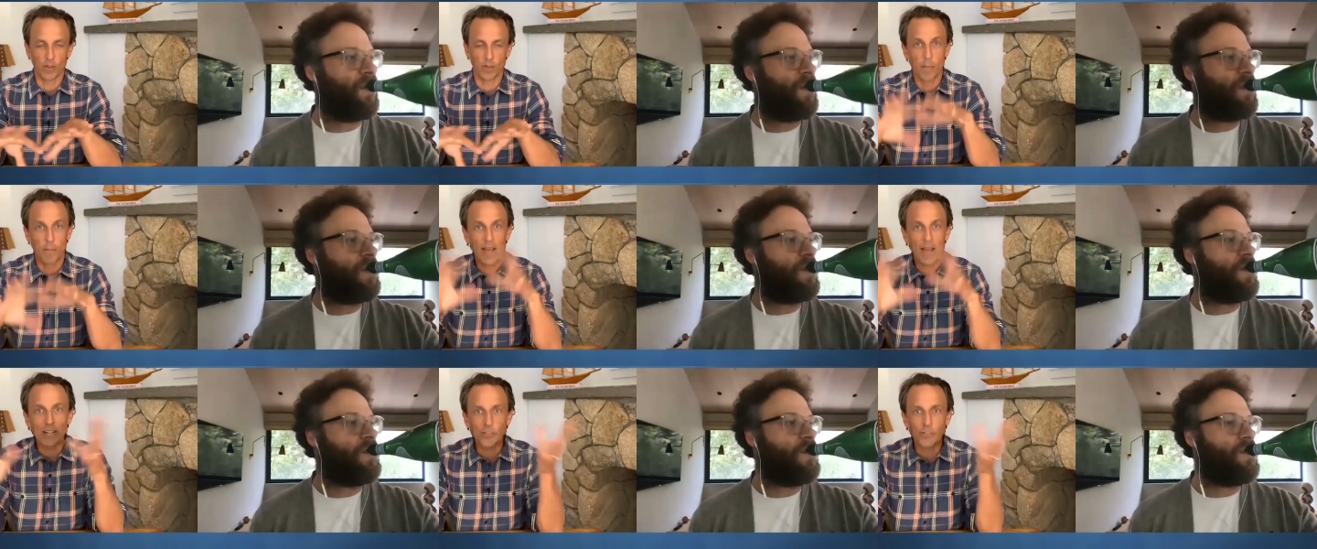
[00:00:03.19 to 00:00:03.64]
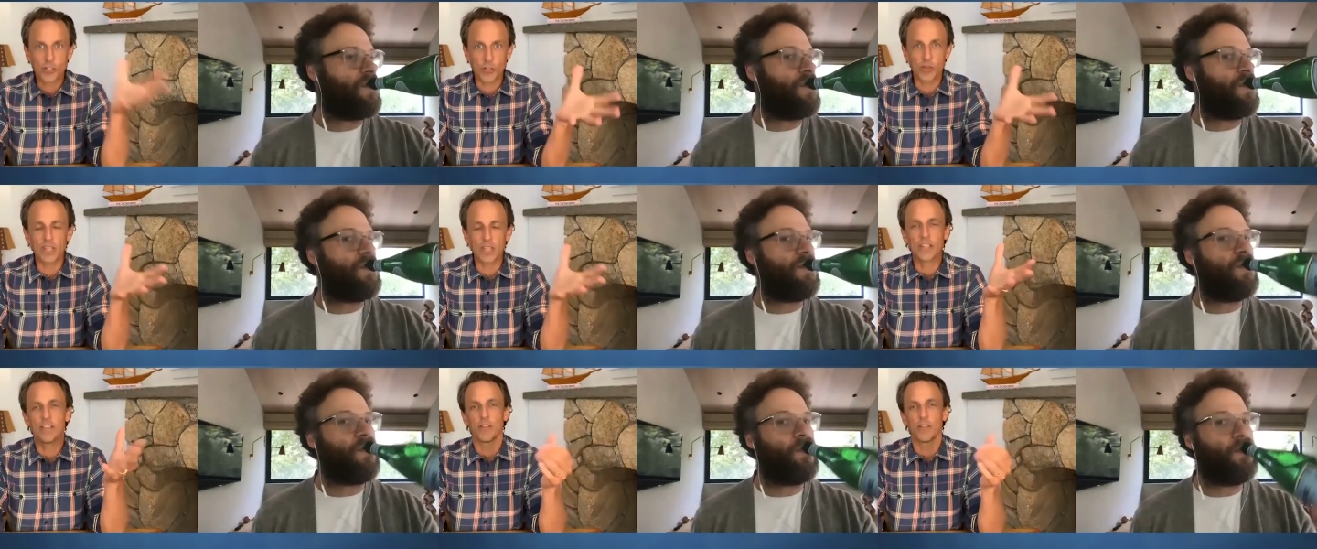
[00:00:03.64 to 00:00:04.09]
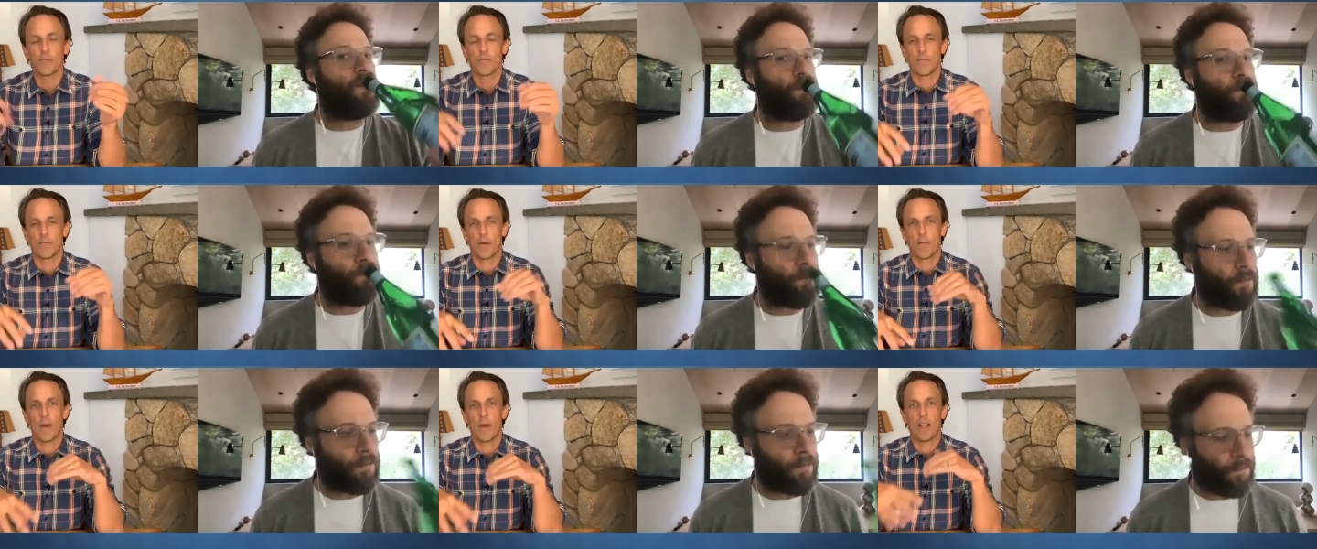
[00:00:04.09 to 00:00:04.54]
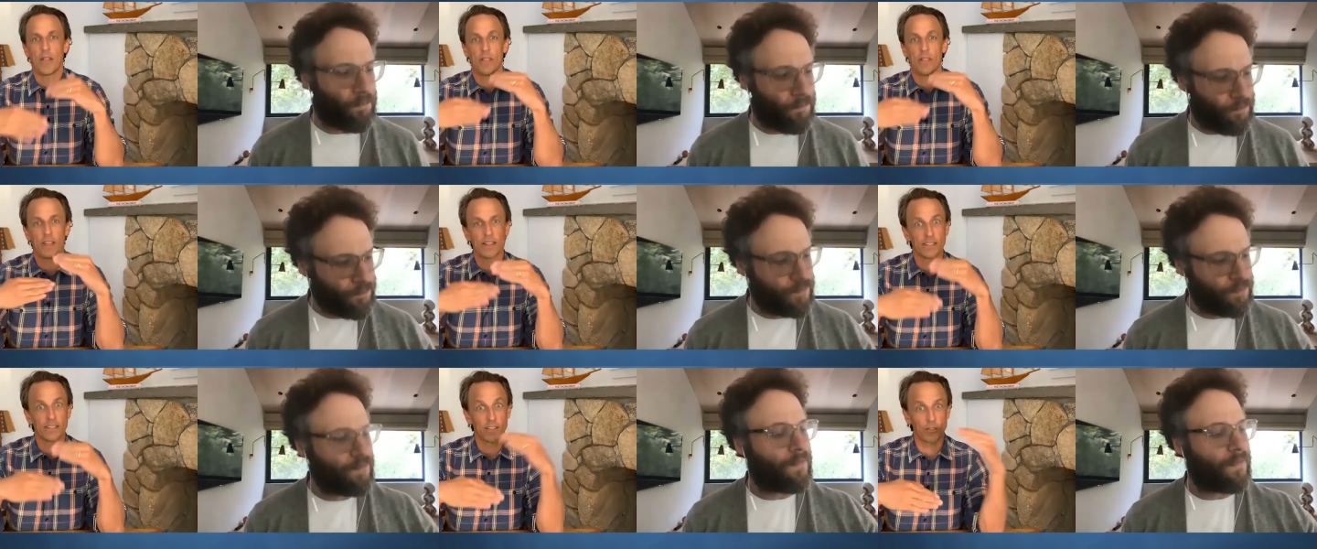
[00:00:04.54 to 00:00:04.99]
Speaker 1: about Judaism,
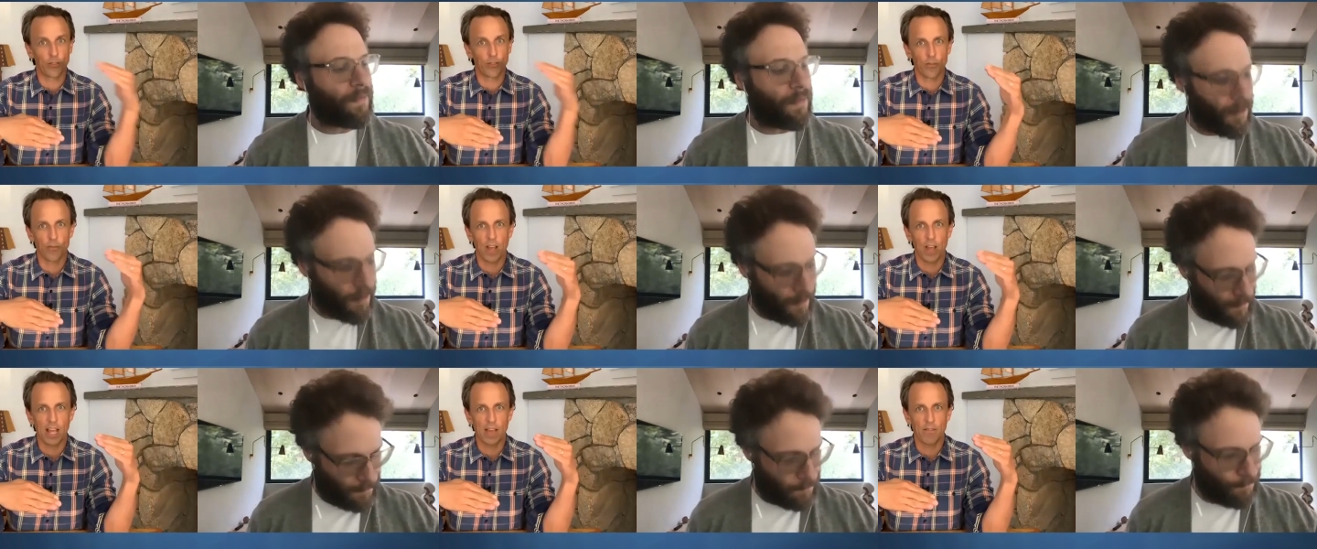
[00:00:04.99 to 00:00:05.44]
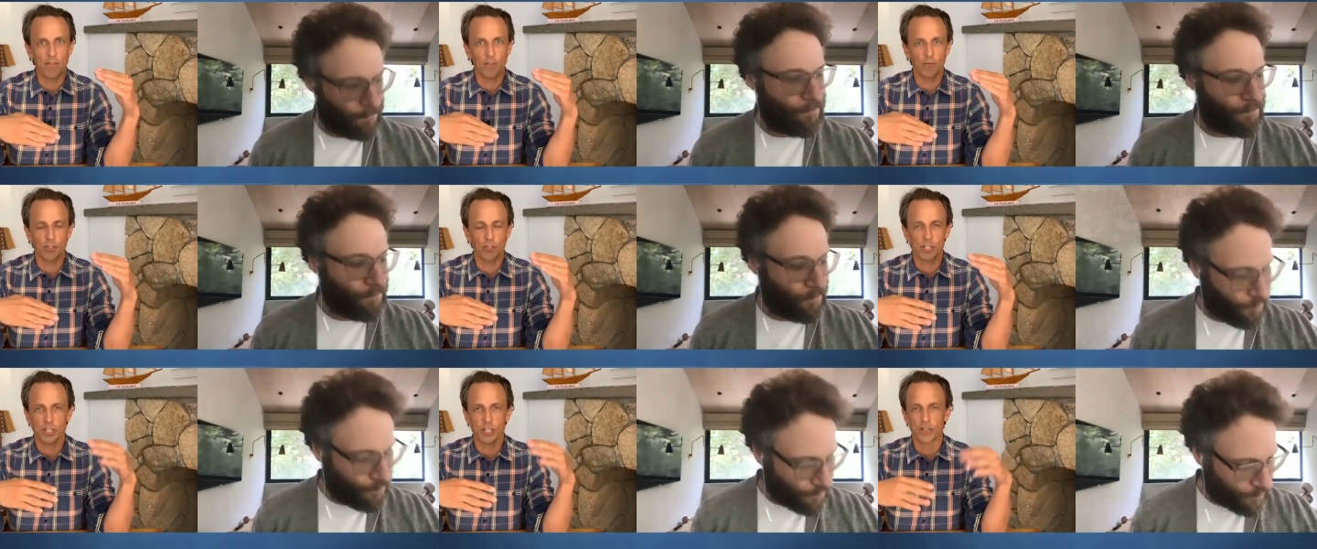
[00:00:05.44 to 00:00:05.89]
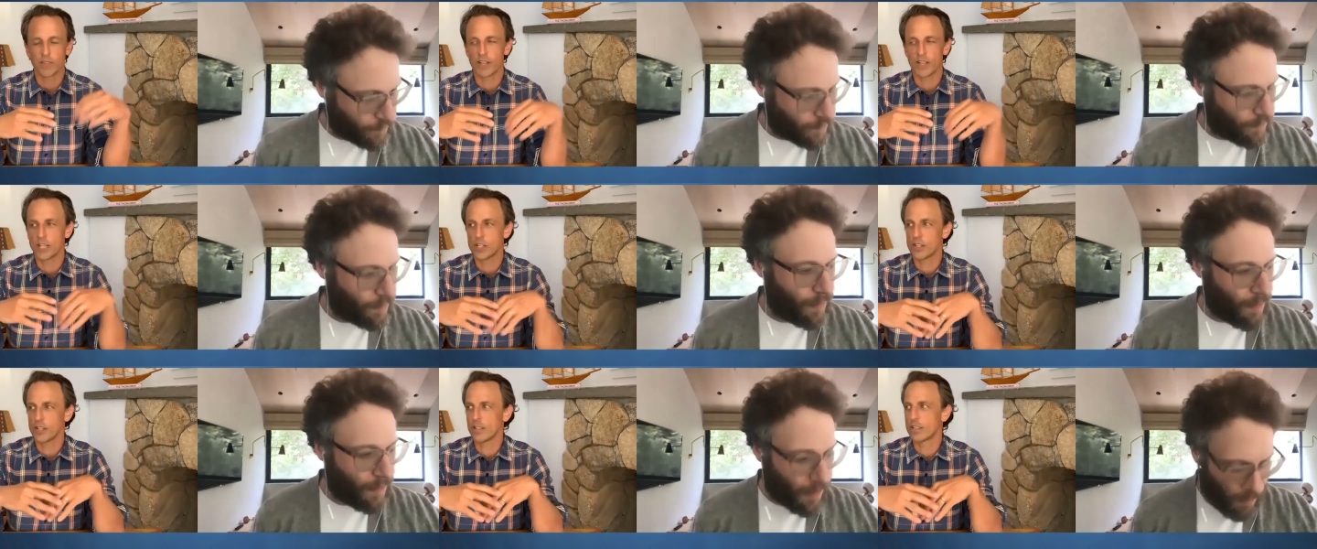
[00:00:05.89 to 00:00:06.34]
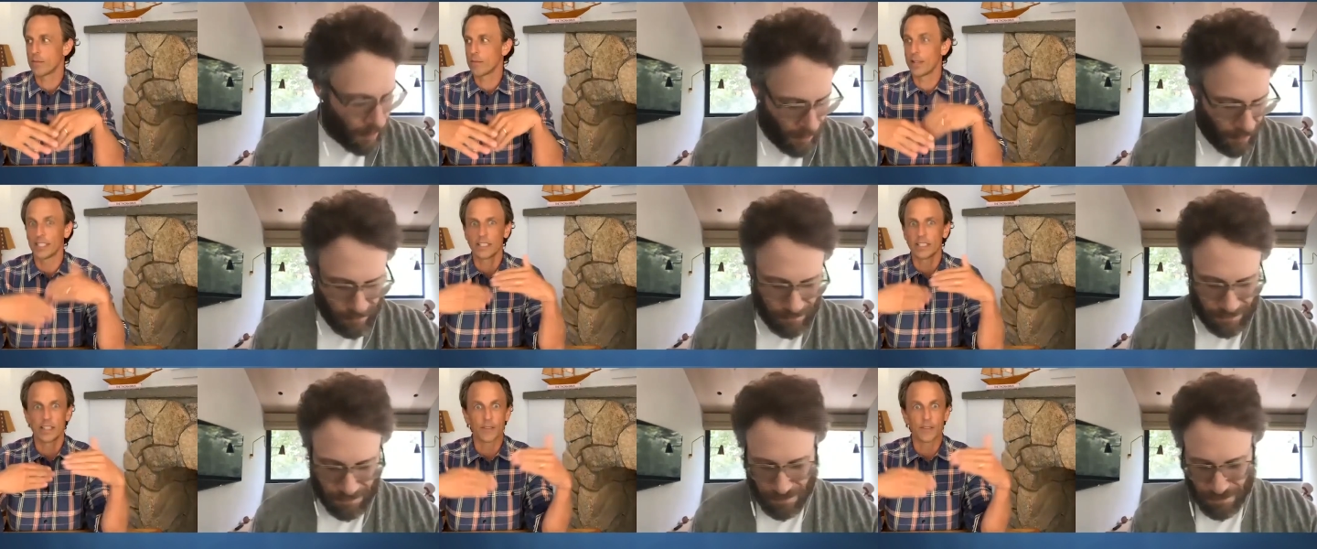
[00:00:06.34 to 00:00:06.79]
about things that survive over generations,
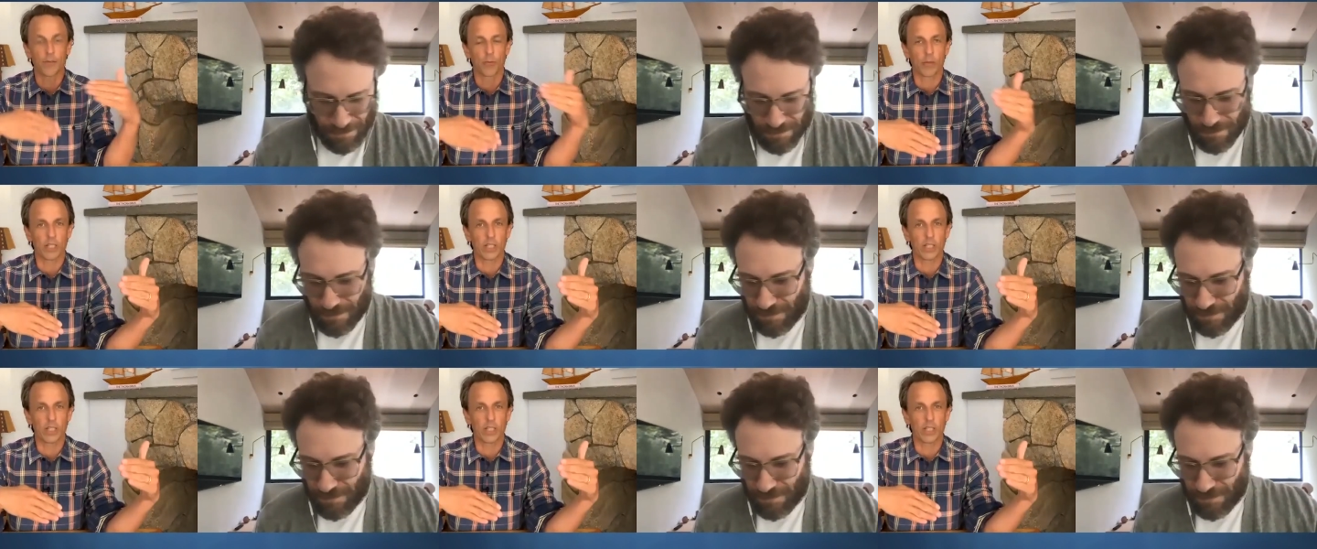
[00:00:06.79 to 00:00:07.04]
about the different